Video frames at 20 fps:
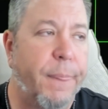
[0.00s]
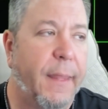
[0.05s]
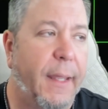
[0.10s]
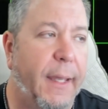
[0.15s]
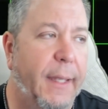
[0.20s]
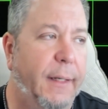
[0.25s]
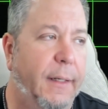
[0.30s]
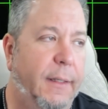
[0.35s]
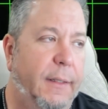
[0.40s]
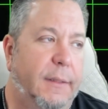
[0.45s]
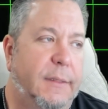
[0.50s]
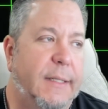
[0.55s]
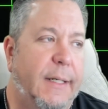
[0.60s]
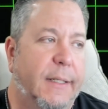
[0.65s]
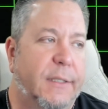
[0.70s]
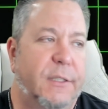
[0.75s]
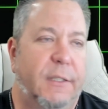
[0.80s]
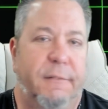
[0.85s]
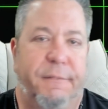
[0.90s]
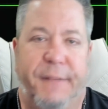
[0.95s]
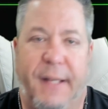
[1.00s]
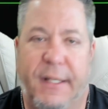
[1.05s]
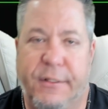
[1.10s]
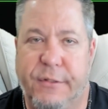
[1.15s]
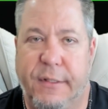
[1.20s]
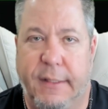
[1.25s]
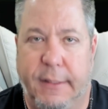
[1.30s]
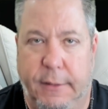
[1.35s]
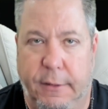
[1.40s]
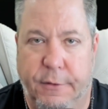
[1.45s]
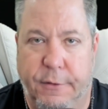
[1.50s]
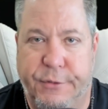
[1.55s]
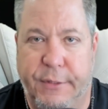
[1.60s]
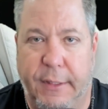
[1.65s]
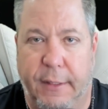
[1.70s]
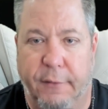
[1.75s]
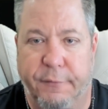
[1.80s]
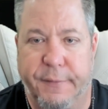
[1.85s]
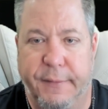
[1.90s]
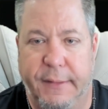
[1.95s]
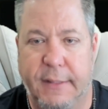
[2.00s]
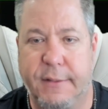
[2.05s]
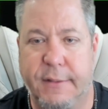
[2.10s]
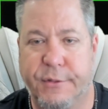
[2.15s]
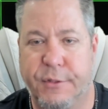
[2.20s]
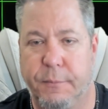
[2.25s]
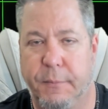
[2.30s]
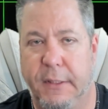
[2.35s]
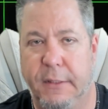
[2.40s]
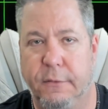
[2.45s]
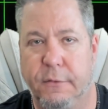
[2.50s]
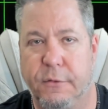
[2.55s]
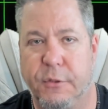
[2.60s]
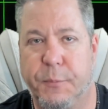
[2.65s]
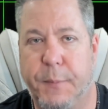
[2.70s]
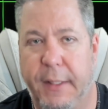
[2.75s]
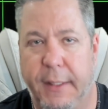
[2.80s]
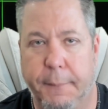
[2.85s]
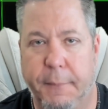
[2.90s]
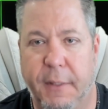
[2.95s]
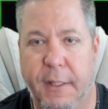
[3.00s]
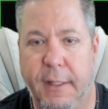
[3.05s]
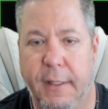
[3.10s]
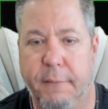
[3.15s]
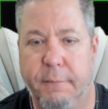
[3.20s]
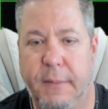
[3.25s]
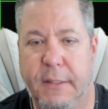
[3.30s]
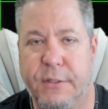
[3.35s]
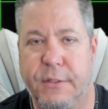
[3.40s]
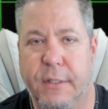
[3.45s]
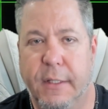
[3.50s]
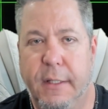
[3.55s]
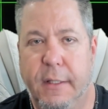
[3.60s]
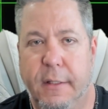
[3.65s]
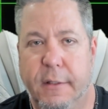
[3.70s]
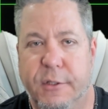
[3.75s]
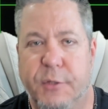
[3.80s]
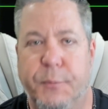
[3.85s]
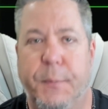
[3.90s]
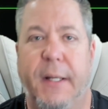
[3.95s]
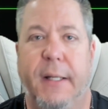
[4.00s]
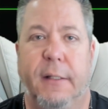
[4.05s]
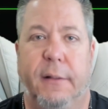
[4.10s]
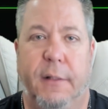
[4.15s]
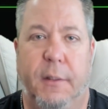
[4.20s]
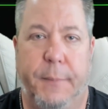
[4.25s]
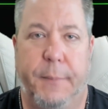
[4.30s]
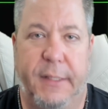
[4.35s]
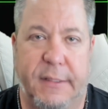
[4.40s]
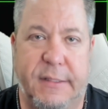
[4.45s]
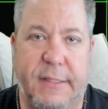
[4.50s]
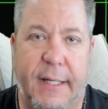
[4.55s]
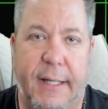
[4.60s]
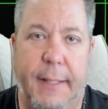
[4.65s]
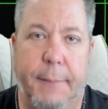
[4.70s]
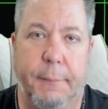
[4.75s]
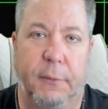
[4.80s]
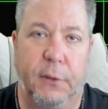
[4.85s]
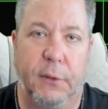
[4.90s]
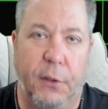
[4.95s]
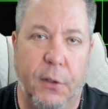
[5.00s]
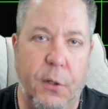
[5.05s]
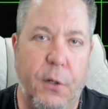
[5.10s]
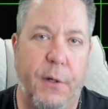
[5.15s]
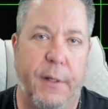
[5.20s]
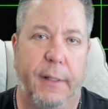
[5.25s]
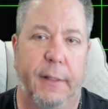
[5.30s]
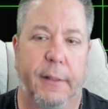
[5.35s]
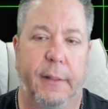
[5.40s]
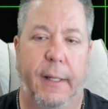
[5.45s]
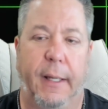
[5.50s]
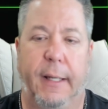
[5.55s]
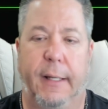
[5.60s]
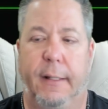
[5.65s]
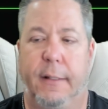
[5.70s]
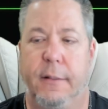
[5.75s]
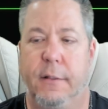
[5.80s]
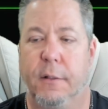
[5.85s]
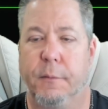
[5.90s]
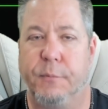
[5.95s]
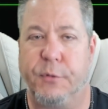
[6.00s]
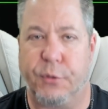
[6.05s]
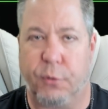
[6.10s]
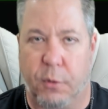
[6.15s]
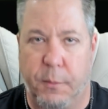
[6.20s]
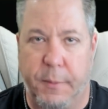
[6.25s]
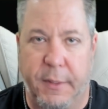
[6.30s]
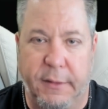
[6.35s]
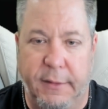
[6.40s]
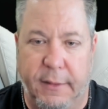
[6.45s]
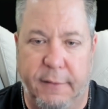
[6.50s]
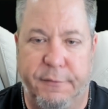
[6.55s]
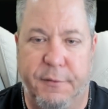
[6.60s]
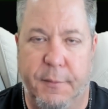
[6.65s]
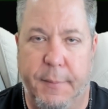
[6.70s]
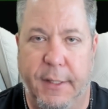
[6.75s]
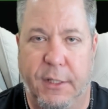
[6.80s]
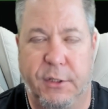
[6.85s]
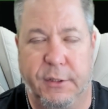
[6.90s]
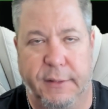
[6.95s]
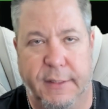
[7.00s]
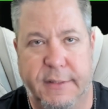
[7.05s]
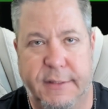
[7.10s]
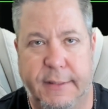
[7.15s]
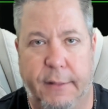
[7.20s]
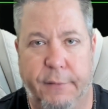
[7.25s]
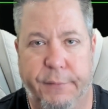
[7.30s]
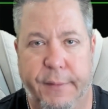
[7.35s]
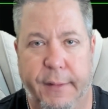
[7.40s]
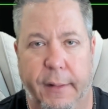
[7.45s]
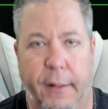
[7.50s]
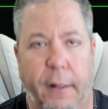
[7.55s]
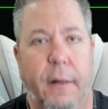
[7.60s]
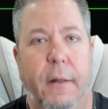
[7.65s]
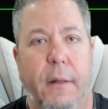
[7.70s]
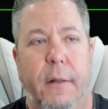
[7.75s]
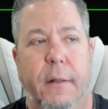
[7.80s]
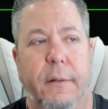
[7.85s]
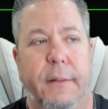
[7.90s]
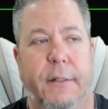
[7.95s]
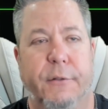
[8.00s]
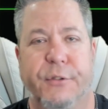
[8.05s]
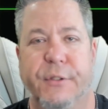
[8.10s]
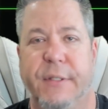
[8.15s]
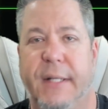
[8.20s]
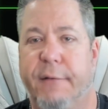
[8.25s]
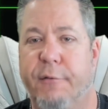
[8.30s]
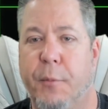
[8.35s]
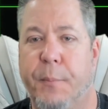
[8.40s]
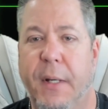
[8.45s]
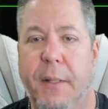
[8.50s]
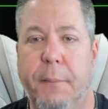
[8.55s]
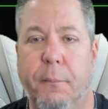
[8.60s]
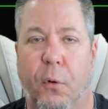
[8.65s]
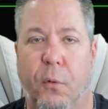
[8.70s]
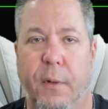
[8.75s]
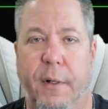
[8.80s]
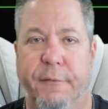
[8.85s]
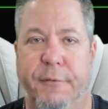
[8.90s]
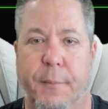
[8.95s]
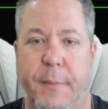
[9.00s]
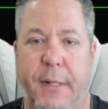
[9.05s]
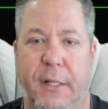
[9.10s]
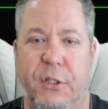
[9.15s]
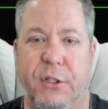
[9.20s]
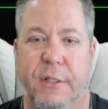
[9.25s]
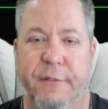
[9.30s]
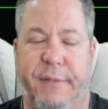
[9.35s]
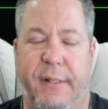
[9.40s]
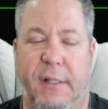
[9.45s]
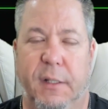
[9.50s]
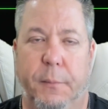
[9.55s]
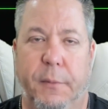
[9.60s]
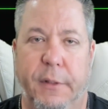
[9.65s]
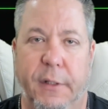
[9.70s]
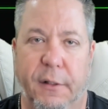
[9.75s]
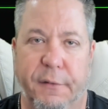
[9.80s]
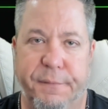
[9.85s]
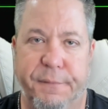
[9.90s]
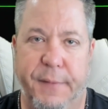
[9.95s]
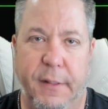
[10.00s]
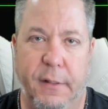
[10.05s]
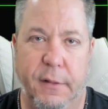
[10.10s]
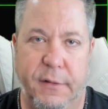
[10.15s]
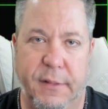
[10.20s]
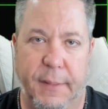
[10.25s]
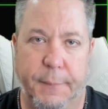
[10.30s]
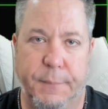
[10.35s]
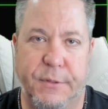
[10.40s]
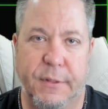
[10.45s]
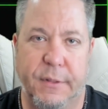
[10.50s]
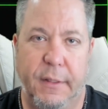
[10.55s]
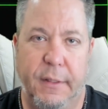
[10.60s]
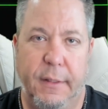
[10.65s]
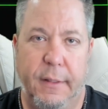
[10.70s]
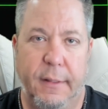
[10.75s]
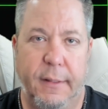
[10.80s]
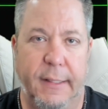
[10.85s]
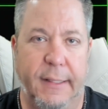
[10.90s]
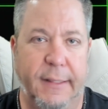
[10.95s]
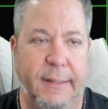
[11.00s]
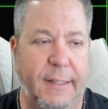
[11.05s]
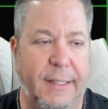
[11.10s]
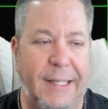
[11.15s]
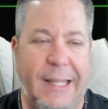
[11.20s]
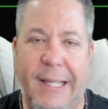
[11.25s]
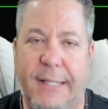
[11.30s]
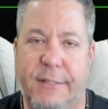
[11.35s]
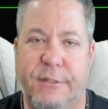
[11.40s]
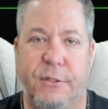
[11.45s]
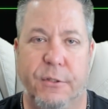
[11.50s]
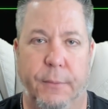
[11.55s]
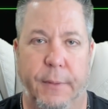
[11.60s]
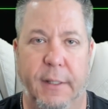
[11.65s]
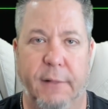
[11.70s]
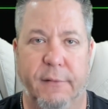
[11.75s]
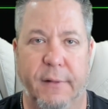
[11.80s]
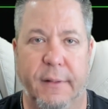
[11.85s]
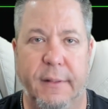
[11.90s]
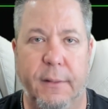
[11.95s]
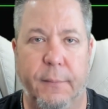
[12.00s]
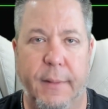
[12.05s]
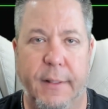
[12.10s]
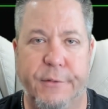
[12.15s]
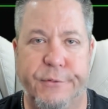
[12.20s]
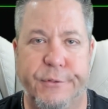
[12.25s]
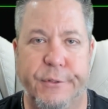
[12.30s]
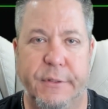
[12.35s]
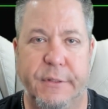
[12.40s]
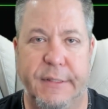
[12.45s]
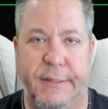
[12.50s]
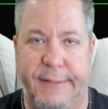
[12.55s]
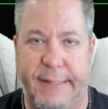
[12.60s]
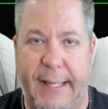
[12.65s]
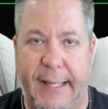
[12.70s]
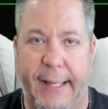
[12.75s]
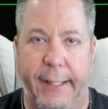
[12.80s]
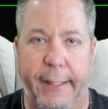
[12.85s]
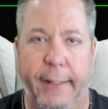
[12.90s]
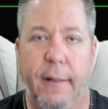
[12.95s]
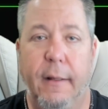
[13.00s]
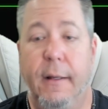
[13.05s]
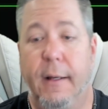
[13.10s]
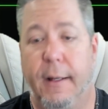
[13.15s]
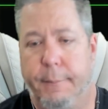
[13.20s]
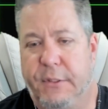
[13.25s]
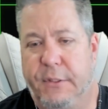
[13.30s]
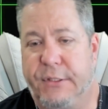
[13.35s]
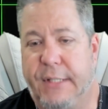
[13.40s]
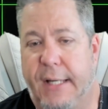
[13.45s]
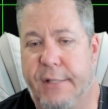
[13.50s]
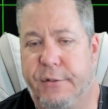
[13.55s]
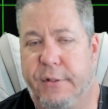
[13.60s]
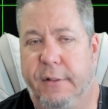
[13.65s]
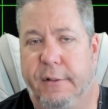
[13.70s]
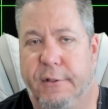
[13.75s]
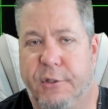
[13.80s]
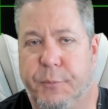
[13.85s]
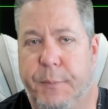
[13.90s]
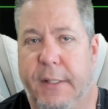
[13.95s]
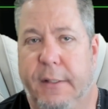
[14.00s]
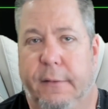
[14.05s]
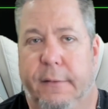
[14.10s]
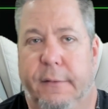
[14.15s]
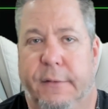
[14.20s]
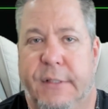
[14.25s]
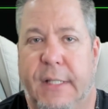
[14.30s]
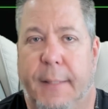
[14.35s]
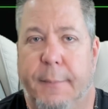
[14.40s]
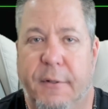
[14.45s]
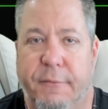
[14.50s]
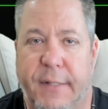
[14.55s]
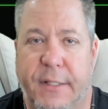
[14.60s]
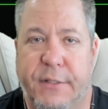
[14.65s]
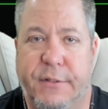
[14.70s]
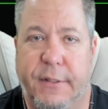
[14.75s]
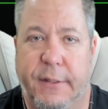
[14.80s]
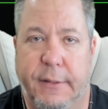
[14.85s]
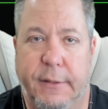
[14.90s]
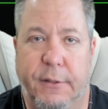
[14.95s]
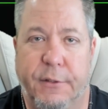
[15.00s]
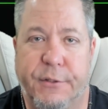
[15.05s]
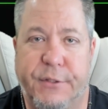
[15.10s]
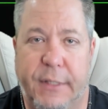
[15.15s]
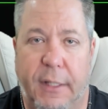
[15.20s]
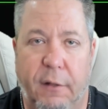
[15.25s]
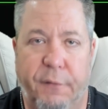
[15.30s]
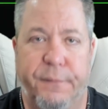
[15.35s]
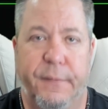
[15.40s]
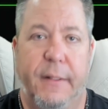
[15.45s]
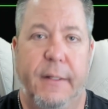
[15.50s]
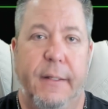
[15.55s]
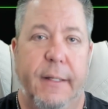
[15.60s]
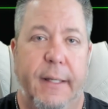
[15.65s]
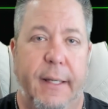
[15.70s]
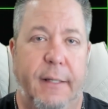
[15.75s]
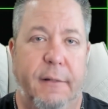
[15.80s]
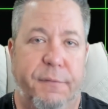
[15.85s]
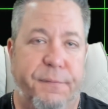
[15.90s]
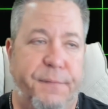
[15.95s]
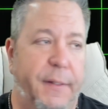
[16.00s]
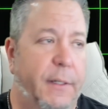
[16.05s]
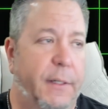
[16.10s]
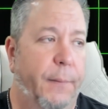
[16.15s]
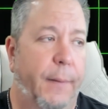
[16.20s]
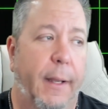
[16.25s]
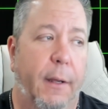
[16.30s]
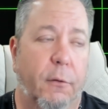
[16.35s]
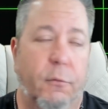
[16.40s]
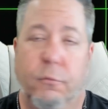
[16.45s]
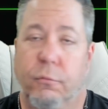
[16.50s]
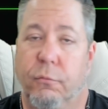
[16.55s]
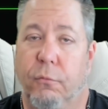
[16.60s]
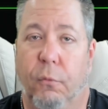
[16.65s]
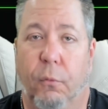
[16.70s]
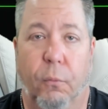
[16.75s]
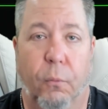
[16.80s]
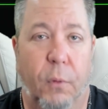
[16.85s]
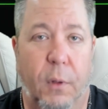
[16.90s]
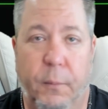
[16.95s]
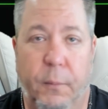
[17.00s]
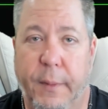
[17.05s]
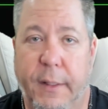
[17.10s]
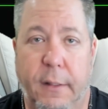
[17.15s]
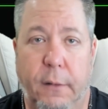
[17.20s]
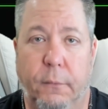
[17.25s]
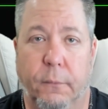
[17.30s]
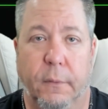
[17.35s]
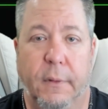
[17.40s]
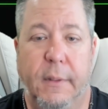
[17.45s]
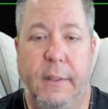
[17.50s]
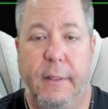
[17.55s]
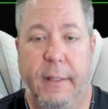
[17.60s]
And it takes investing in yourself. And that doesn't mean spending money. It means spending a little bit of time learning and absorbing the information that's out there. There's never been more information available at your fingertips in history than there is today. I'm just asking you to spend a little time invested in yourself and figure out what we do.